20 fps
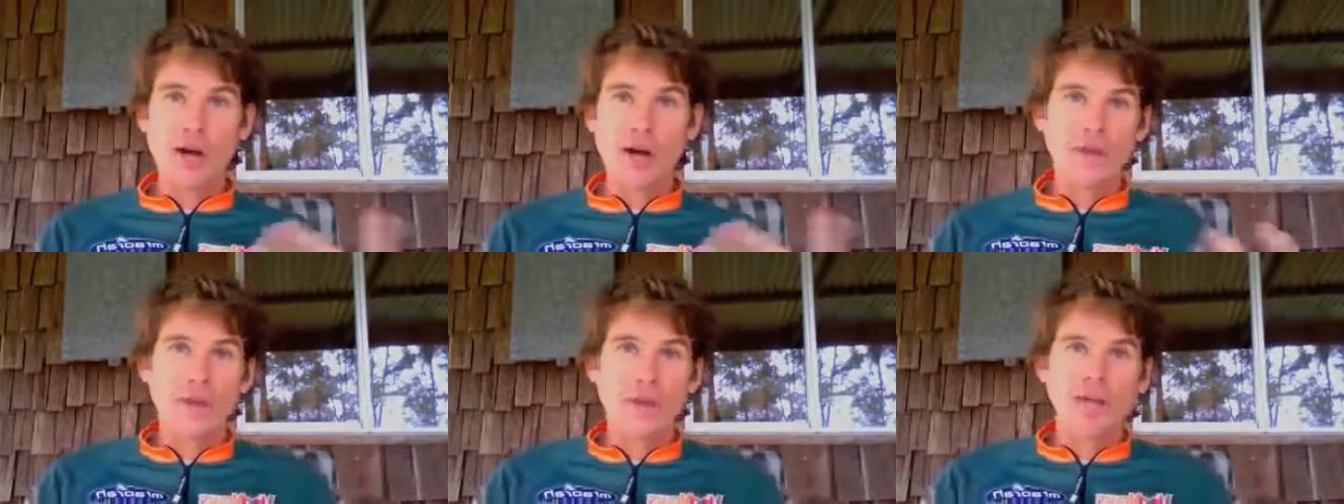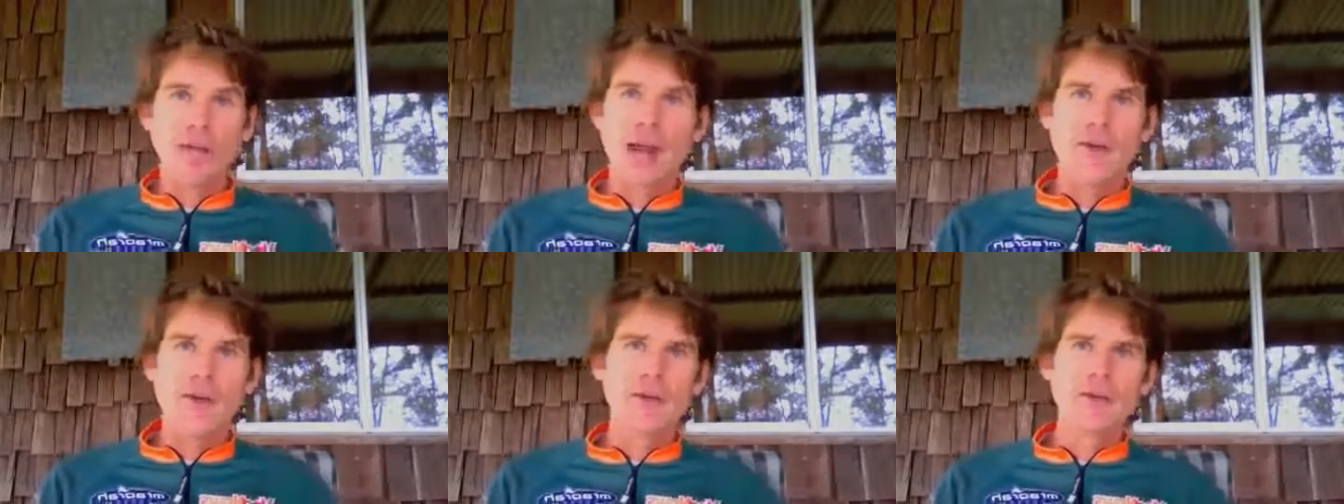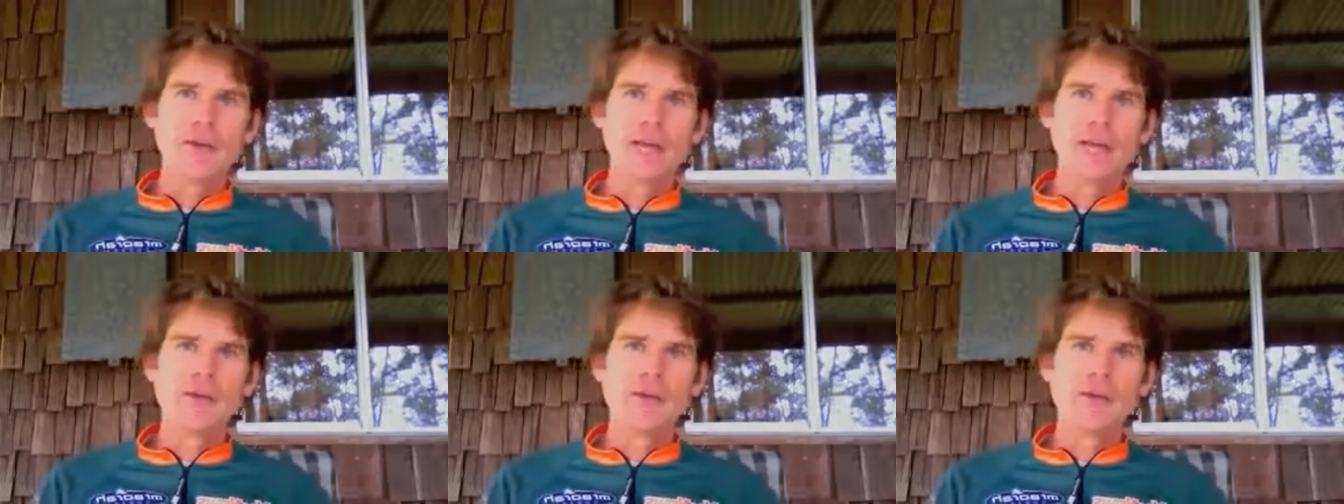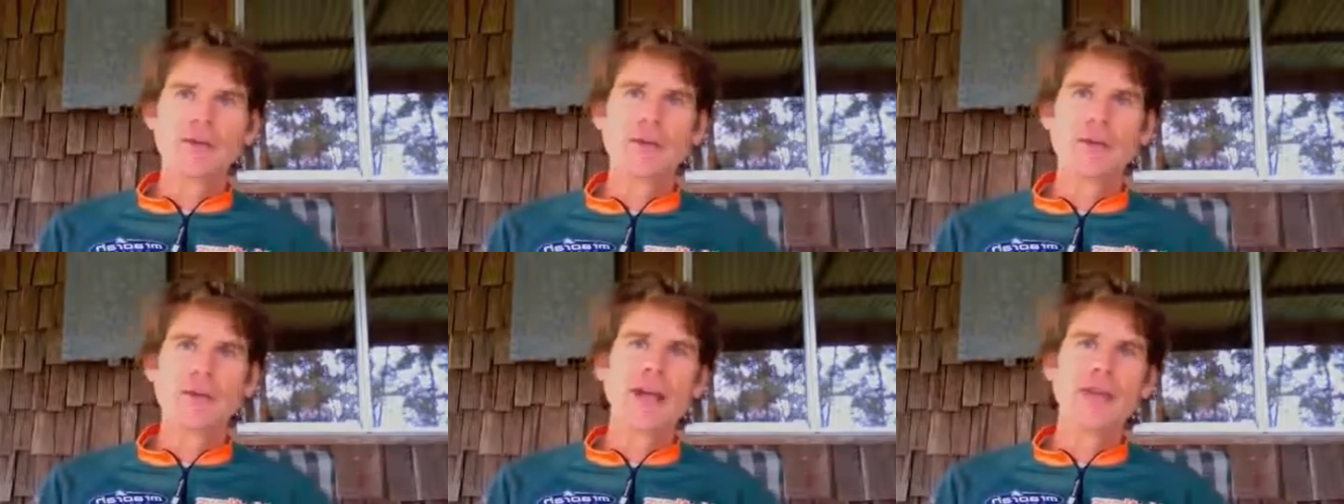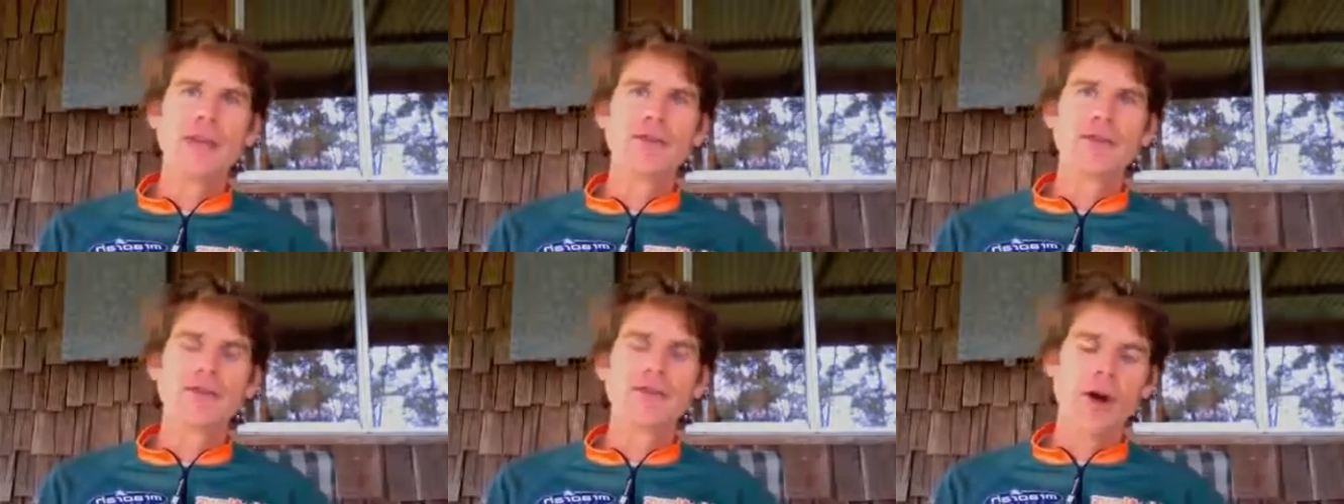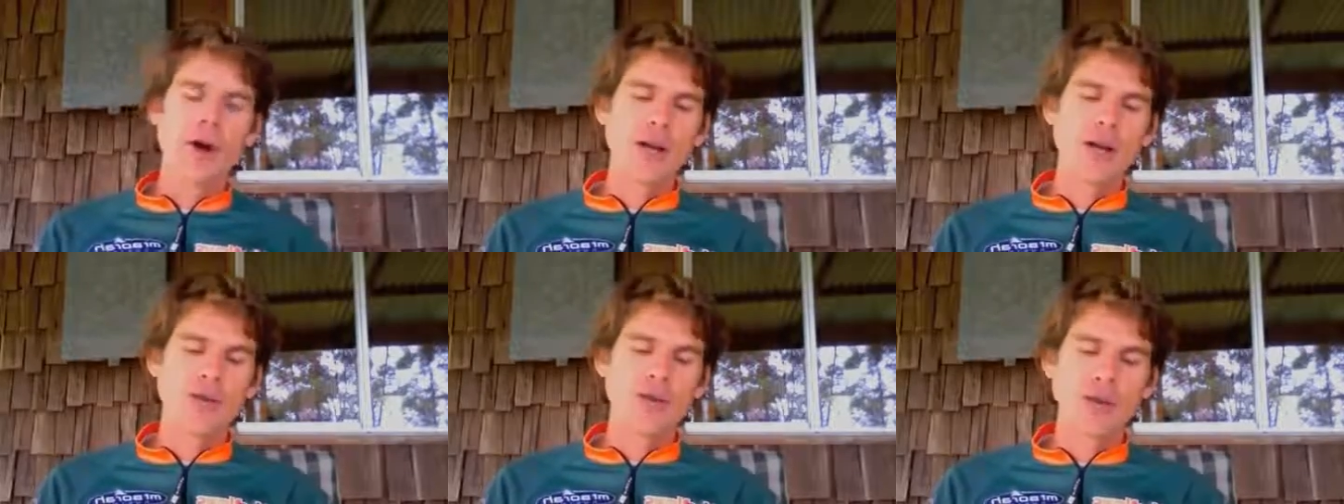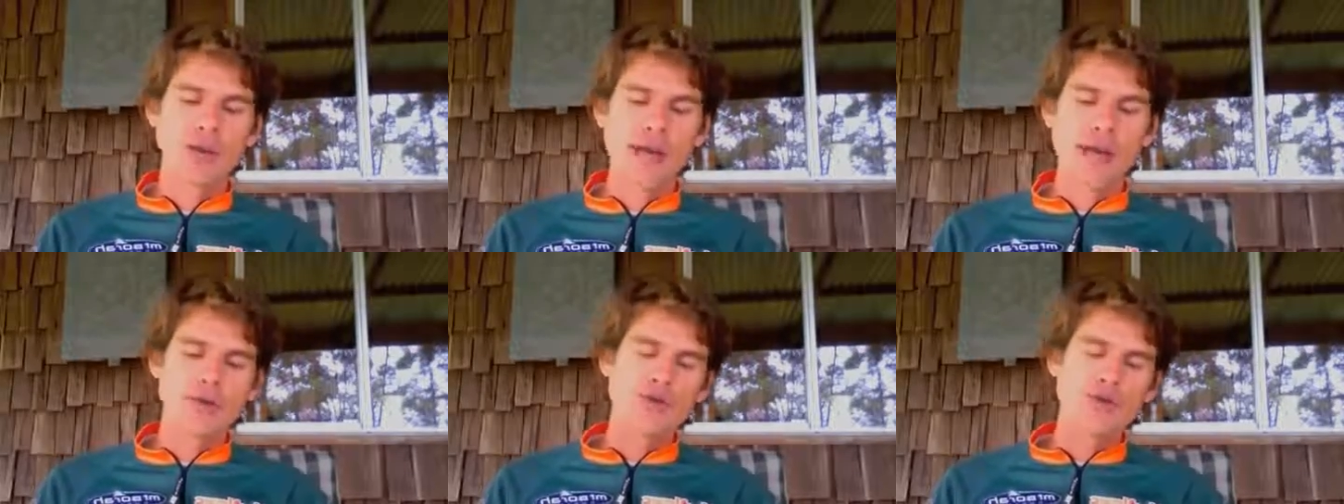I think having a kid in today's society is
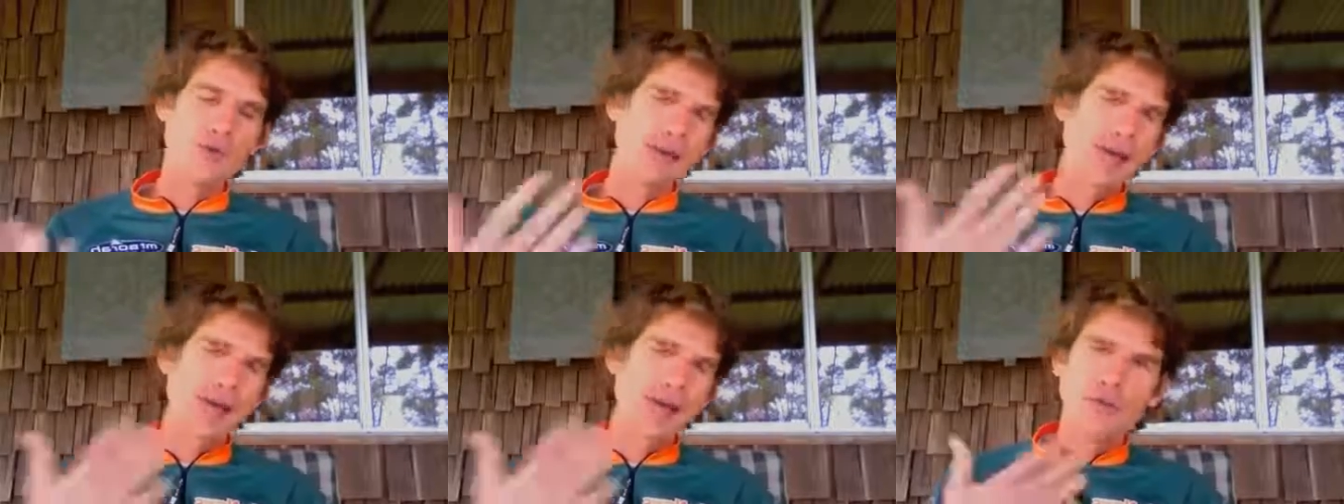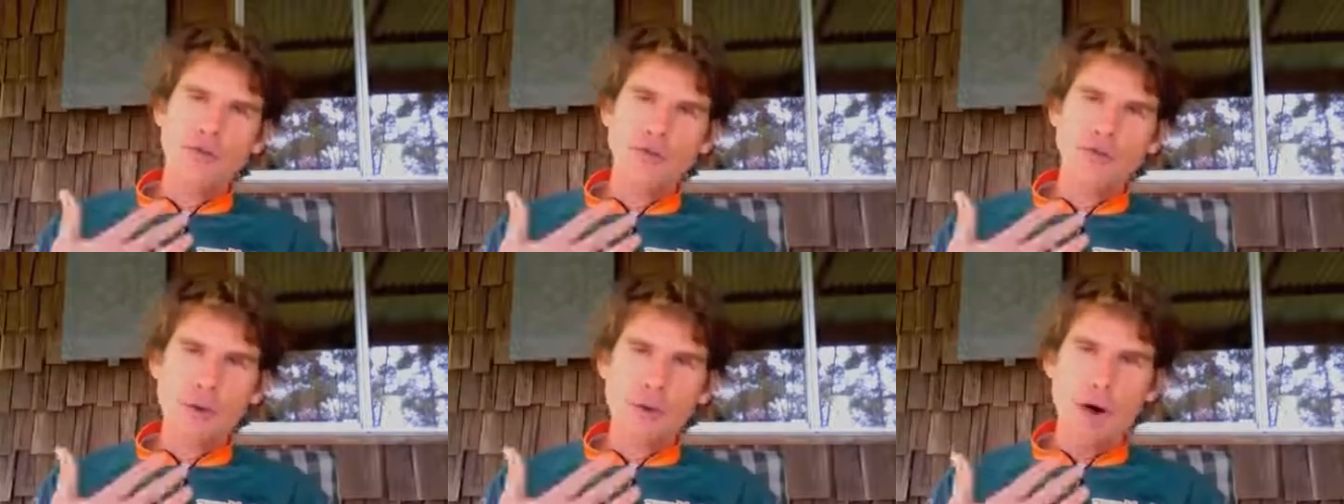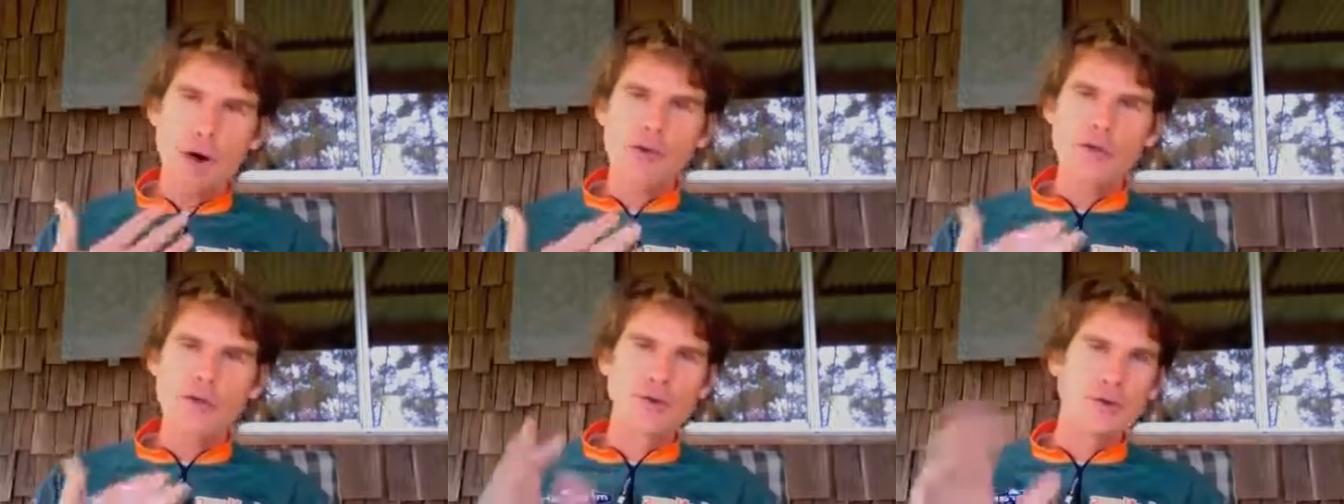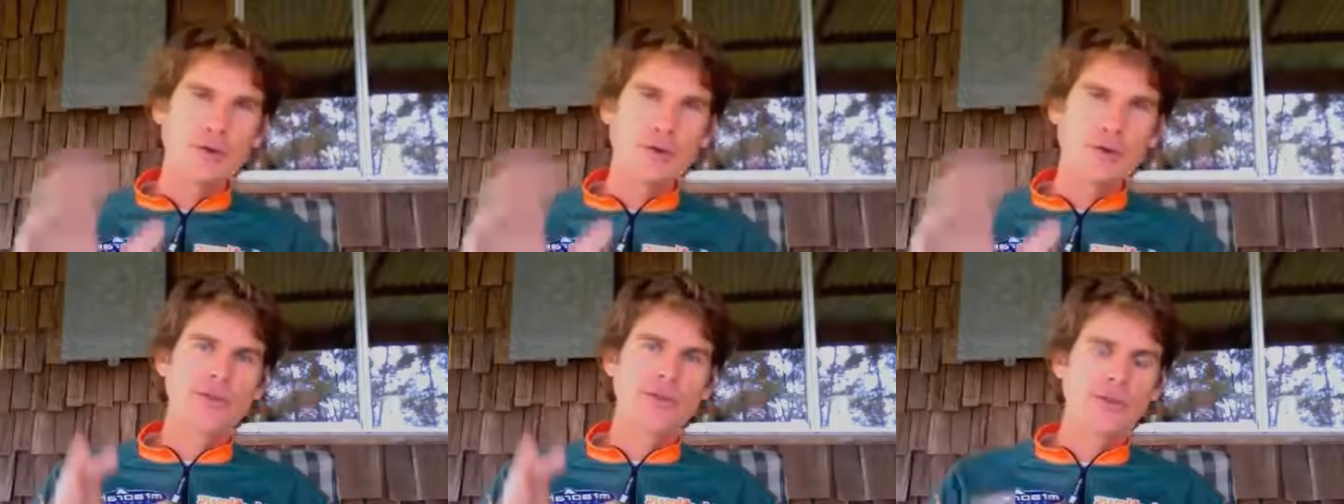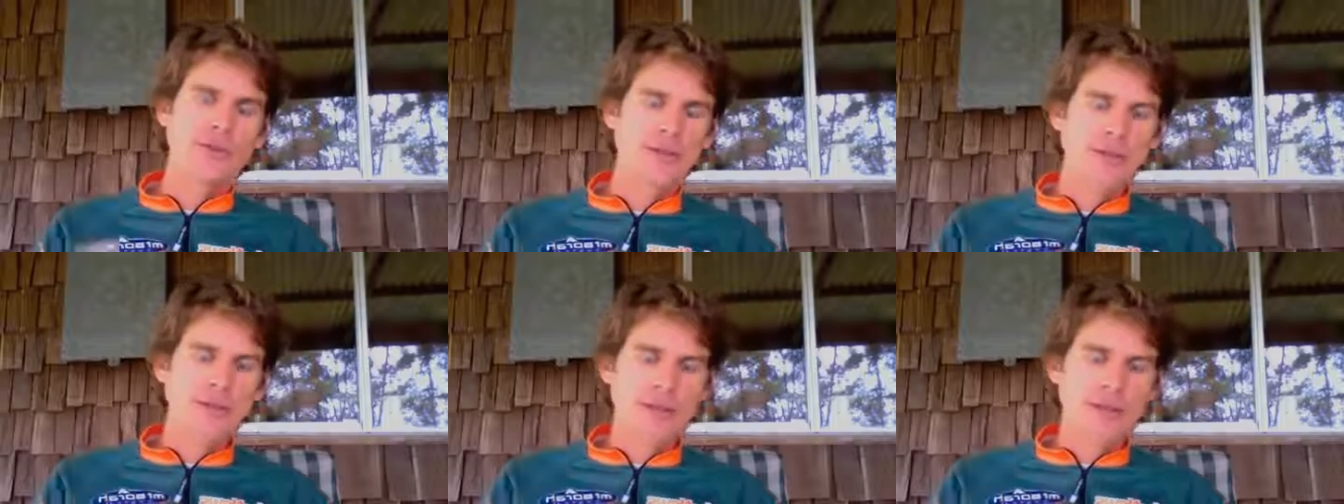unnatural, but that's just my choice.